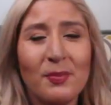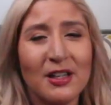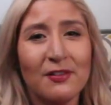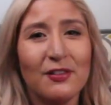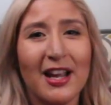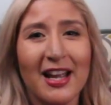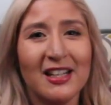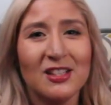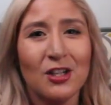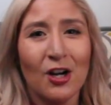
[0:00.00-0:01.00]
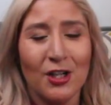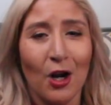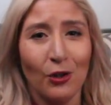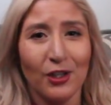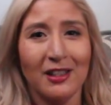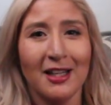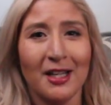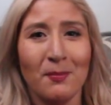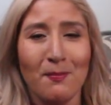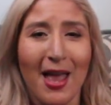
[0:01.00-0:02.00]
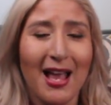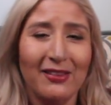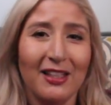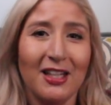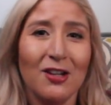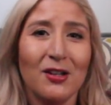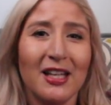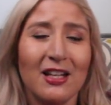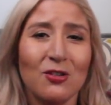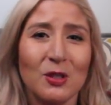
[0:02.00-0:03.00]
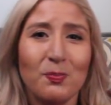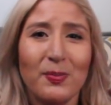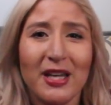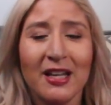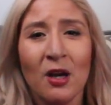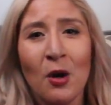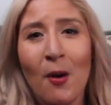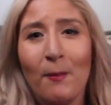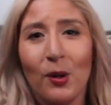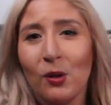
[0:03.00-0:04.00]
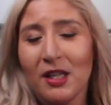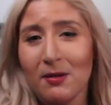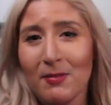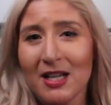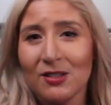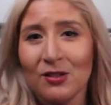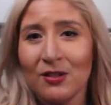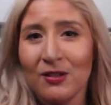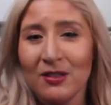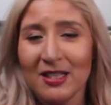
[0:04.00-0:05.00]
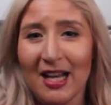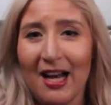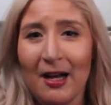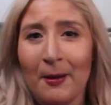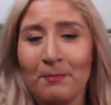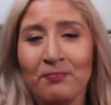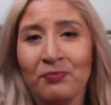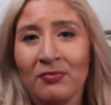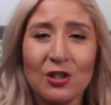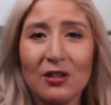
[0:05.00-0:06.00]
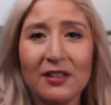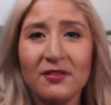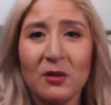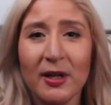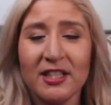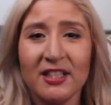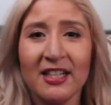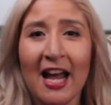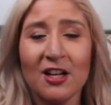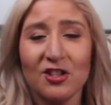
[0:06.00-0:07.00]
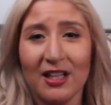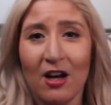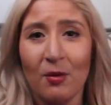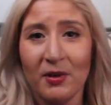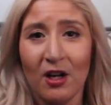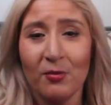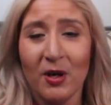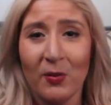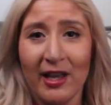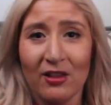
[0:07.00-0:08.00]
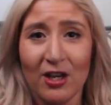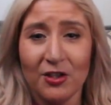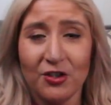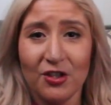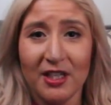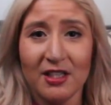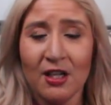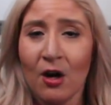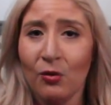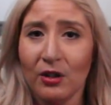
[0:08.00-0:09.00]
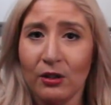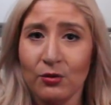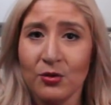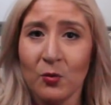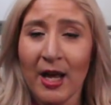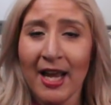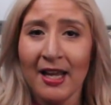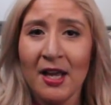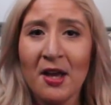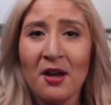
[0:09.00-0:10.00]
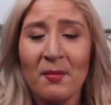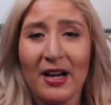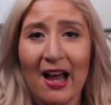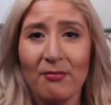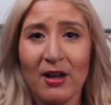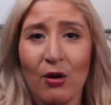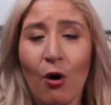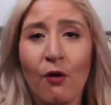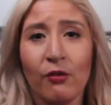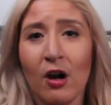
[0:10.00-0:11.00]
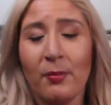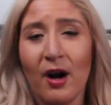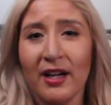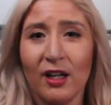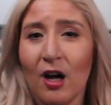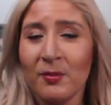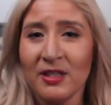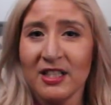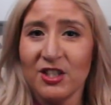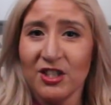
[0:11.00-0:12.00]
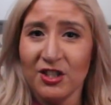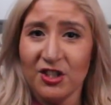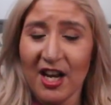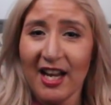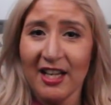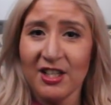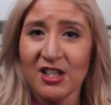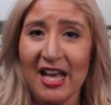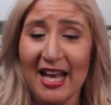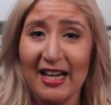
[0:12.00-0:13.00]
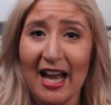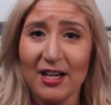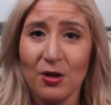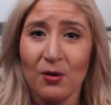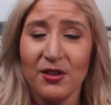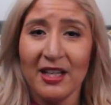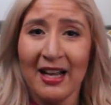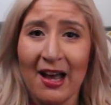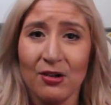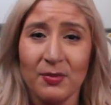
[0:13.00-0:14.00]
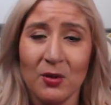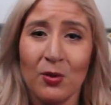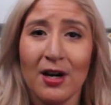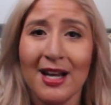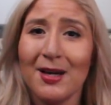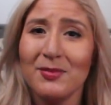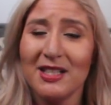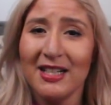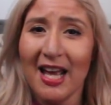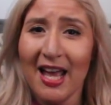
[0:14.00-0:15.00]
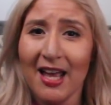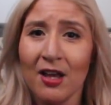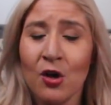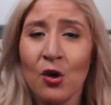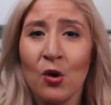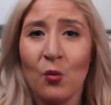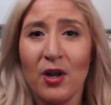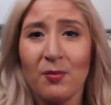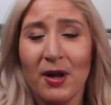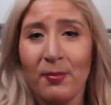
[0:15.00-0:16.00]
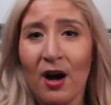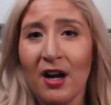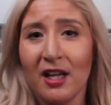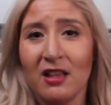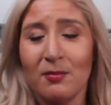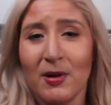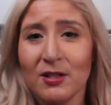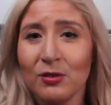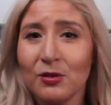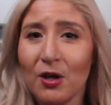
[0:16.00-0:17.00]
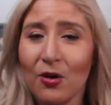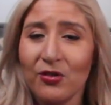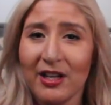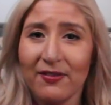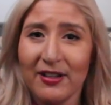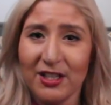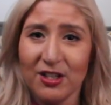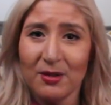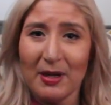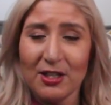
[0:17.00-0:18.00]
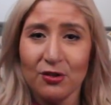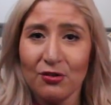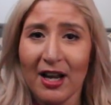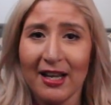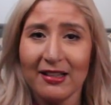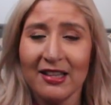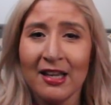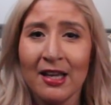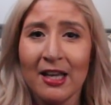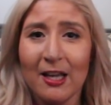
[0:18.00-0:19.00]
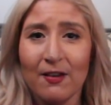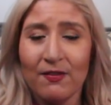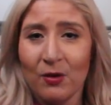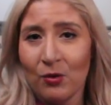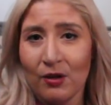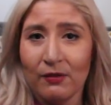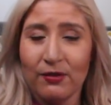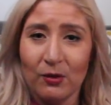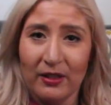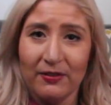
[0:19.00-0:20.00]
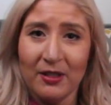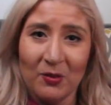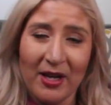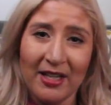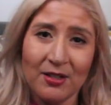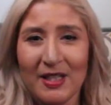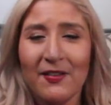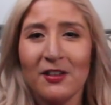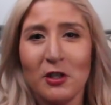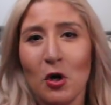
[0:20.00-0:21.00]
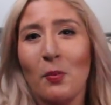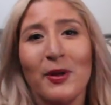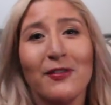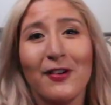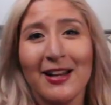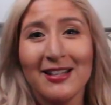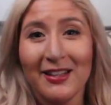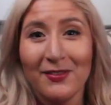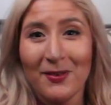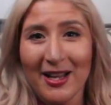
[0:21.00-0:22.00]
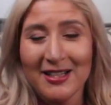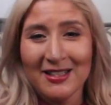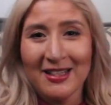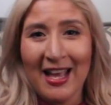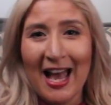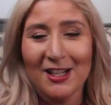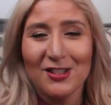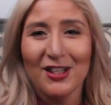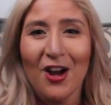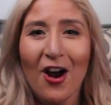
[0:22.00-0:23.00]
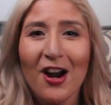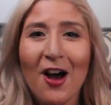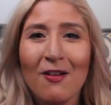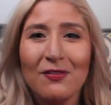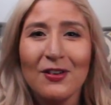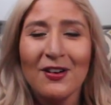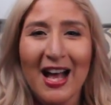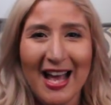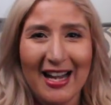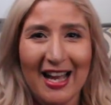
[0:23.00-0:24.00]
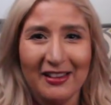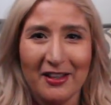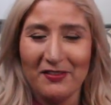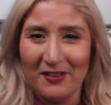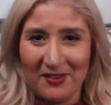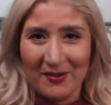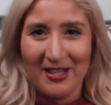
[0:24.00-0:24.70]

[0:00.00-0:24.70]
be afraid to start, you know, looking like manly or getting those big, bulky muscles. So lifting weights did actually help me on my weight loss journey to not only lose weight, but have my overall body composition change. And I don't think I would be where I am today with my body, the muscle tone, definition, my strength, if it weren't for lifting weights. Definitely don't be afraid to lift weights. They actually are helpful, and I love lifting